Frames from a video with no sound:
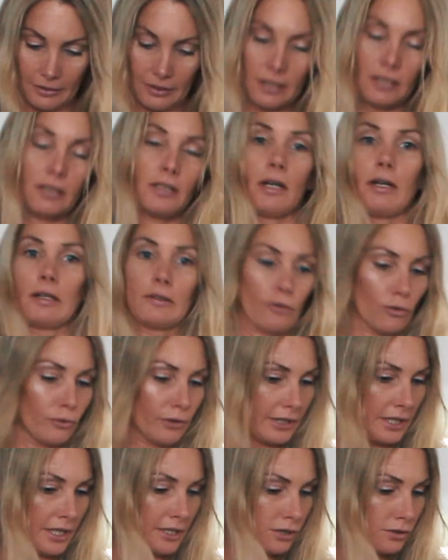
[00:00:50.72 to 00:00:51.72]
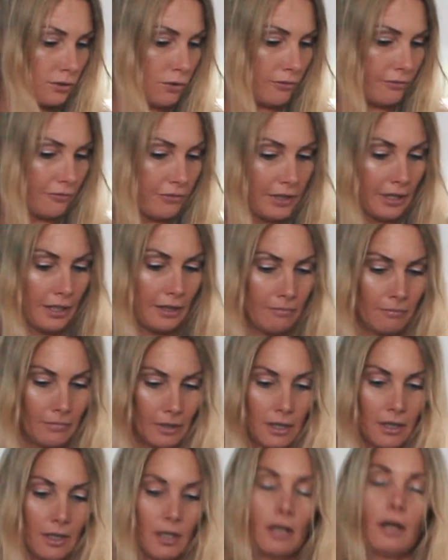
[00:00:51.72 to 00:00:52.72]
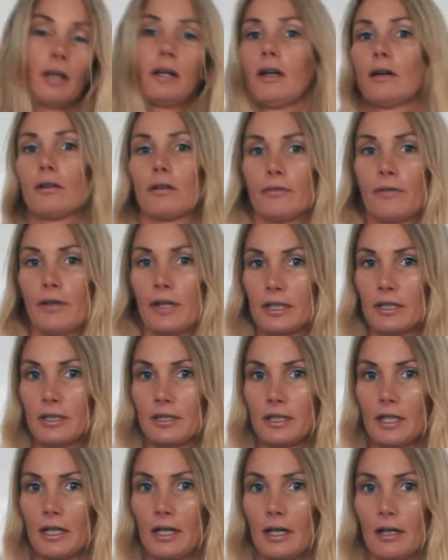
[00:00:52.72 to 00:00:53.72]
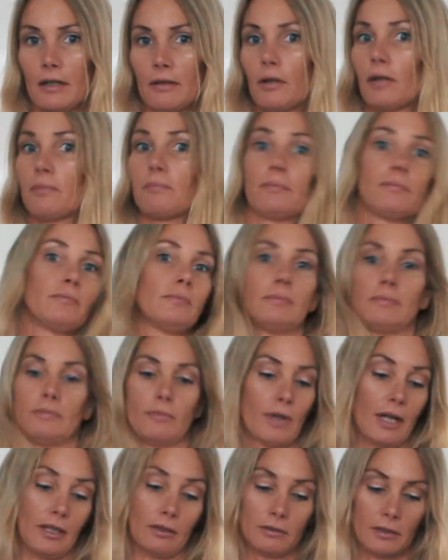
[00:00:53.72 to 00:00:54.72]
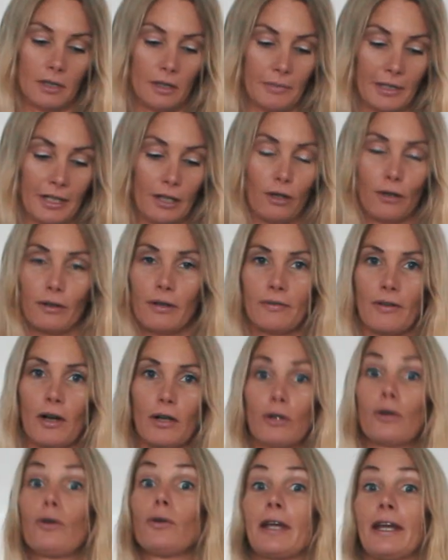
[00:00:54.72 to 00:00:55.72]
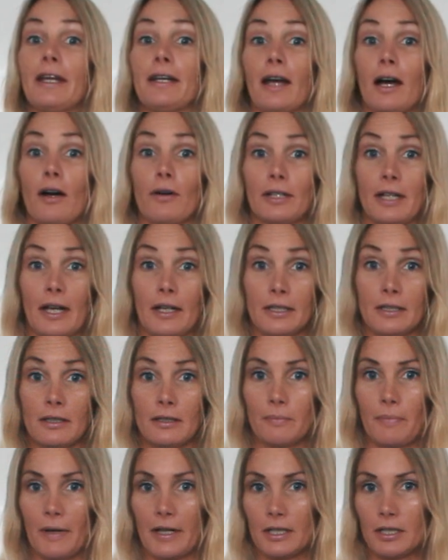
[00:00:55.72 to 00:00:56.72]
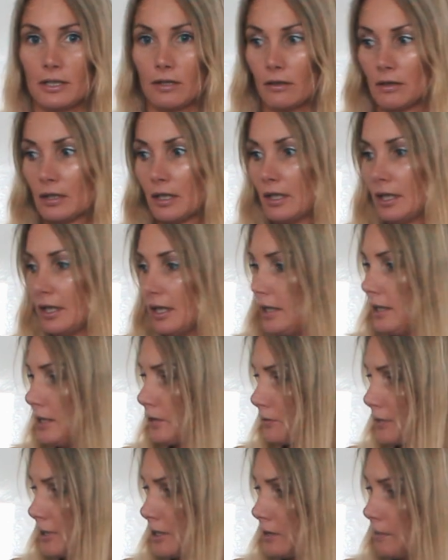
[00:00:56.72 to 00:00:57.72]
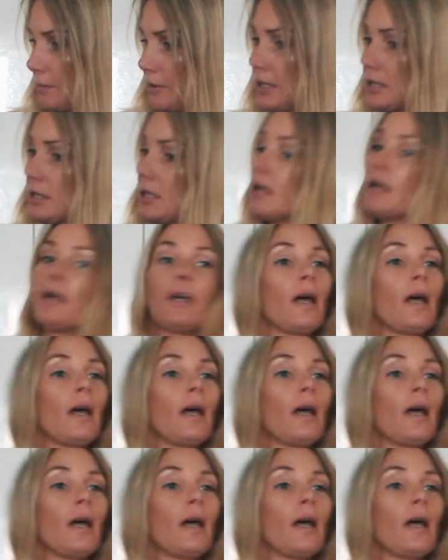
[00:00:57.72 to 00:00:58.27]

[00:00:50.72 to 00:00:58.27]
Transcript: This is Anton Escoffier. A lot of his a lot of our cooking nowadays is based on his recipes.